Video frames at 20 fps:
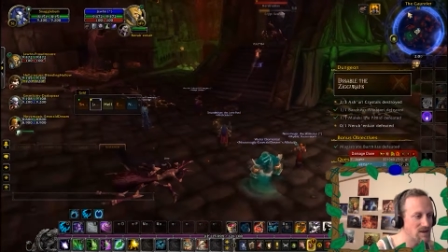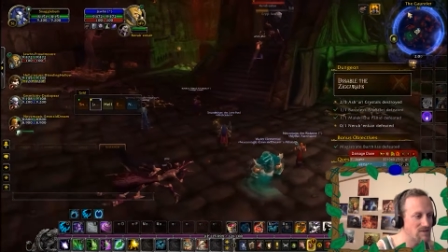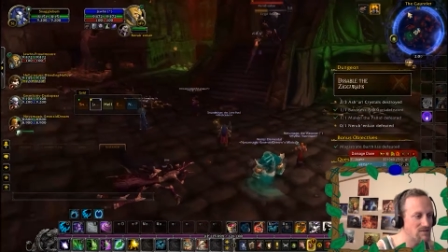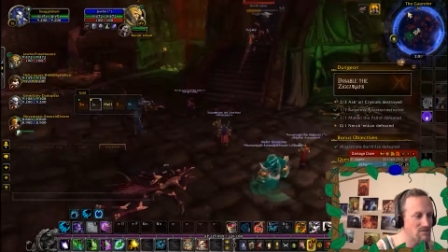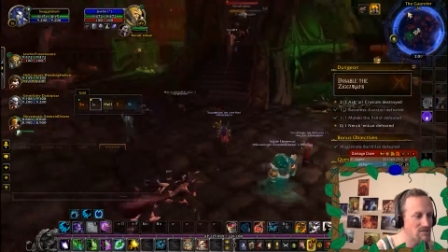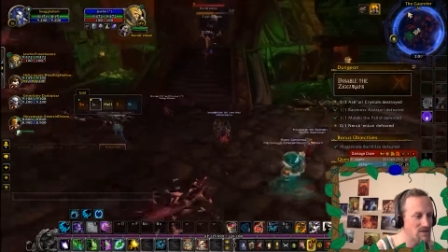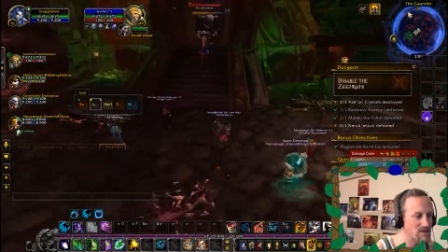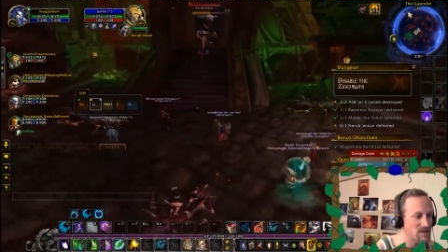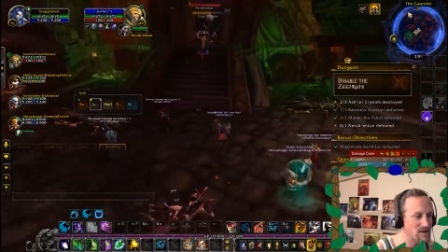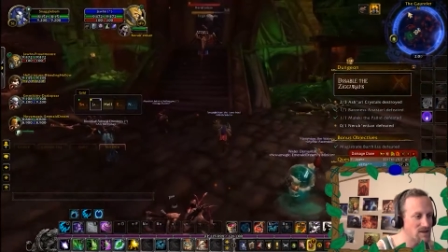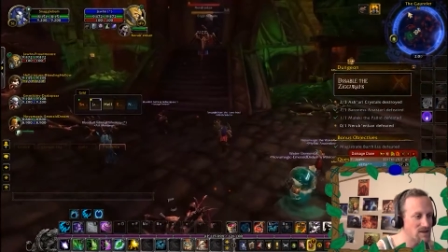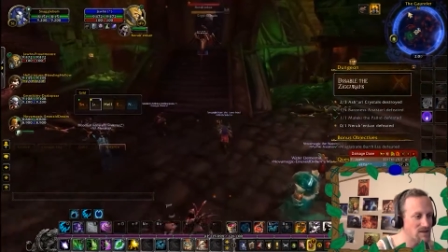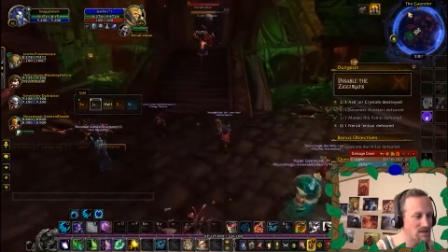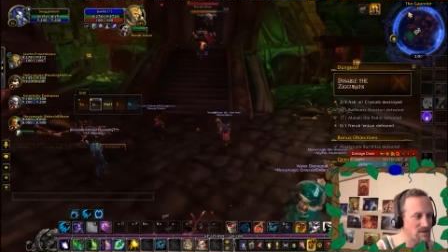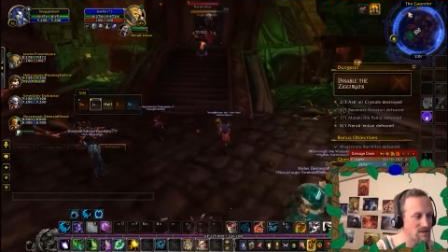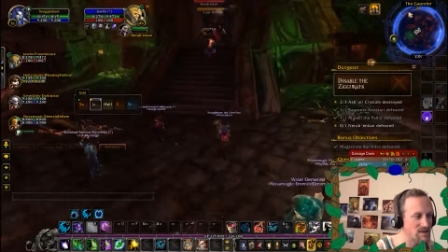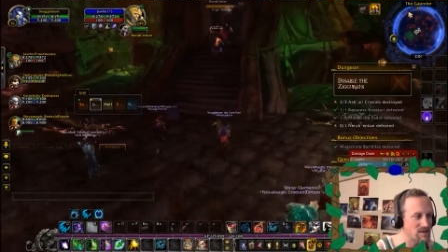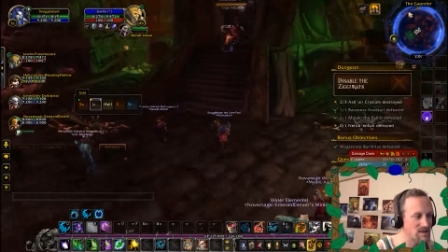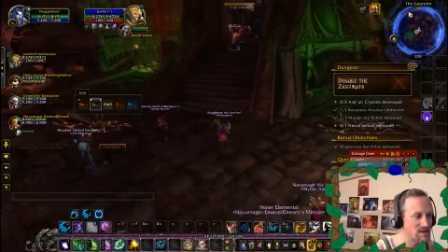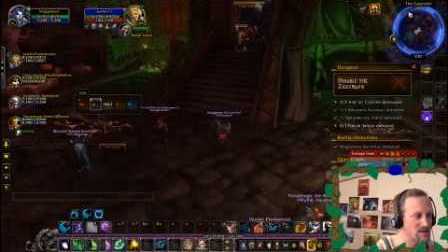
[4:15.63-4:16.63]
Really?
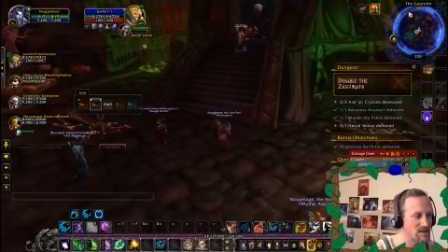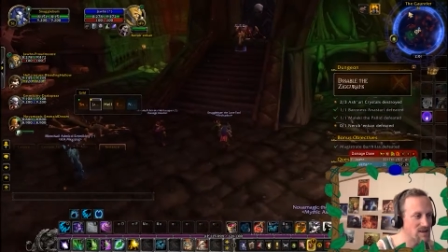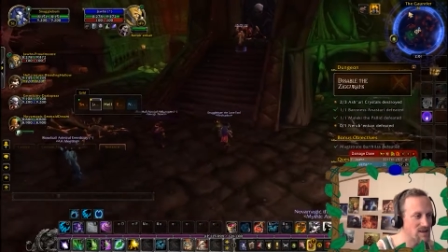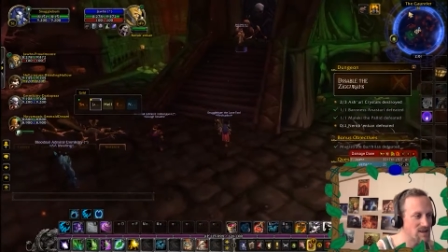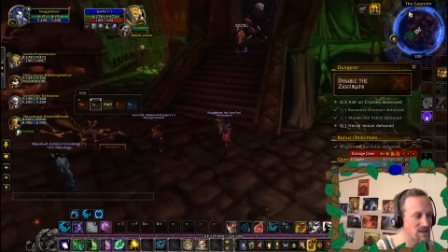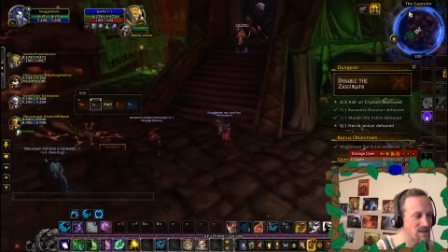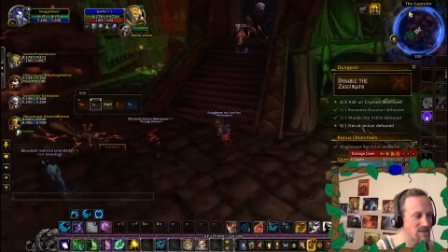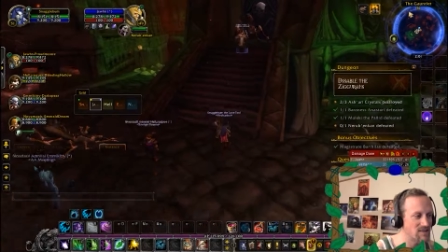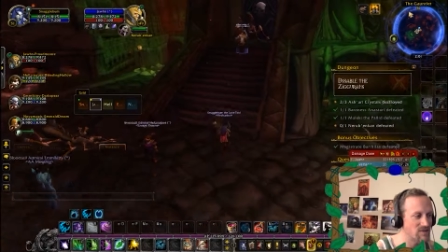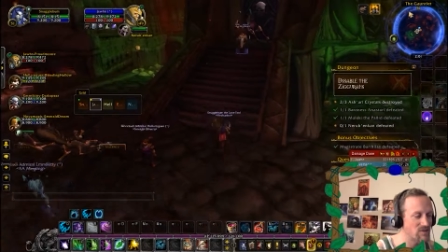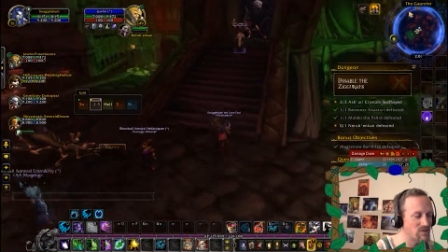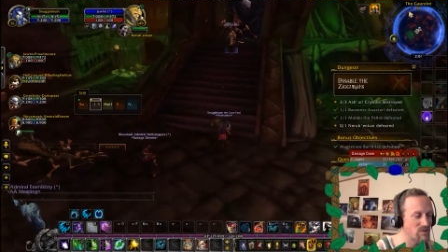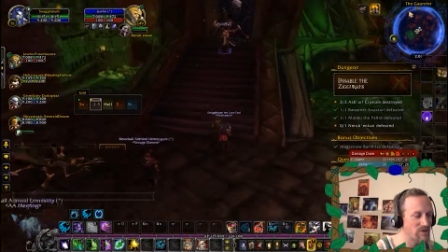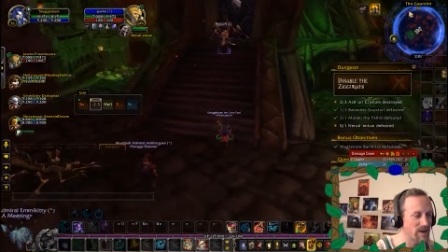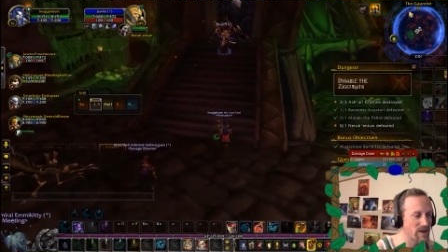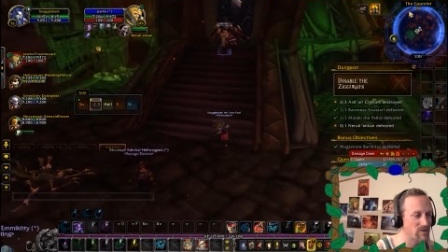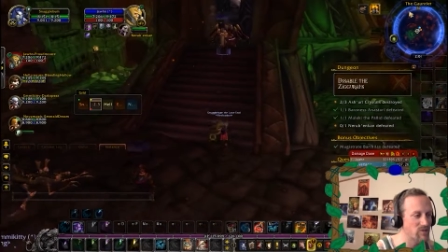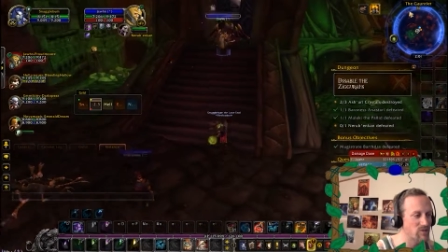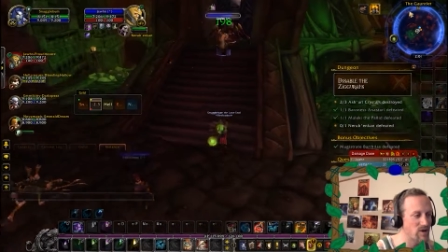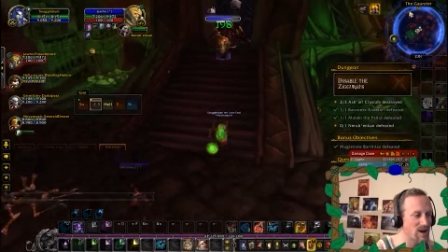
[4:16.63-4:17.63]
He just
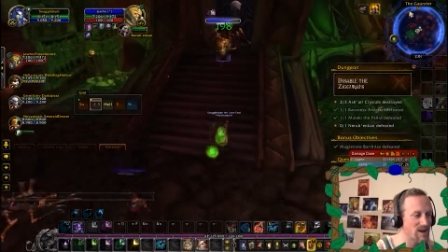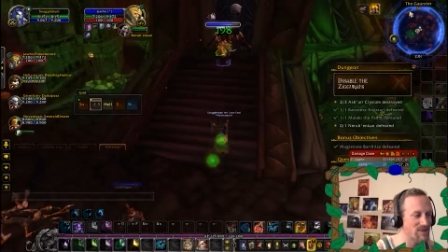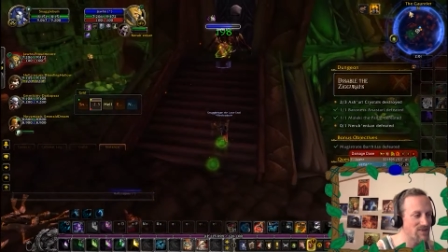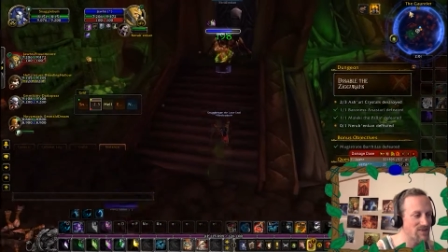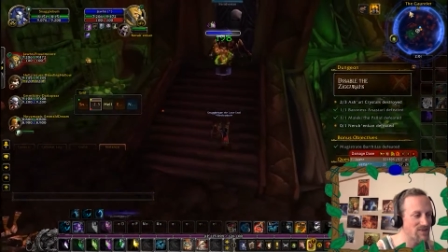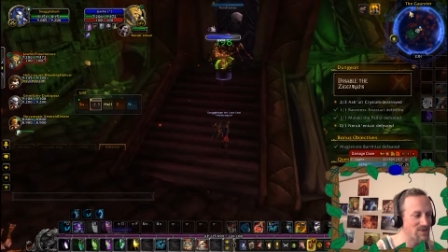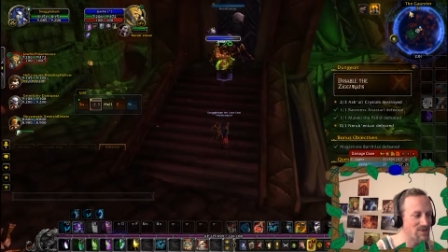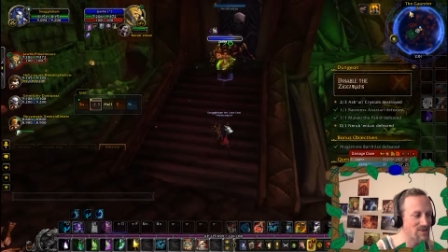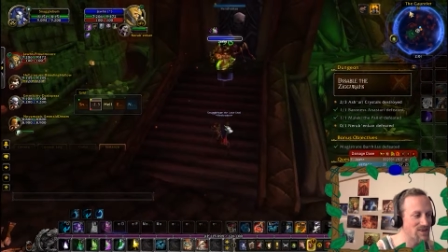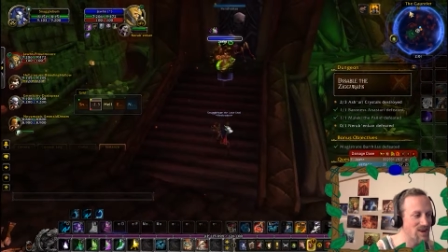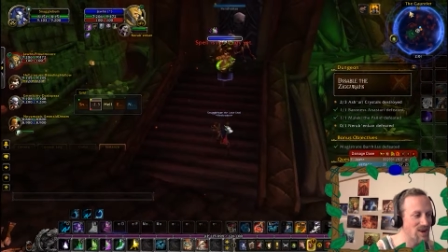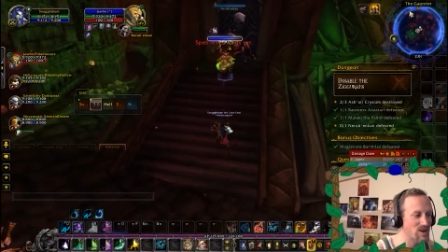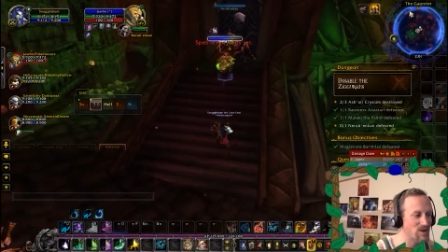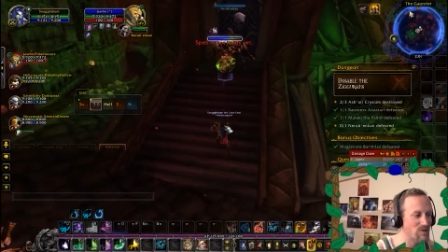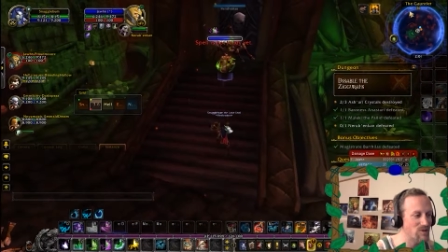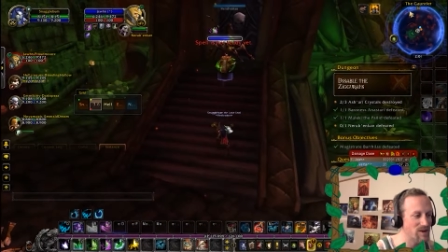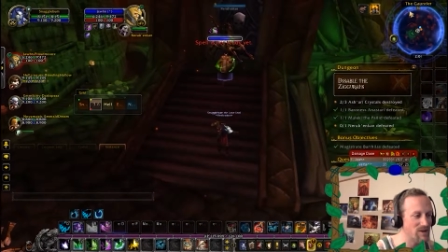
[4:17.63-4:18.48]
like wants to know what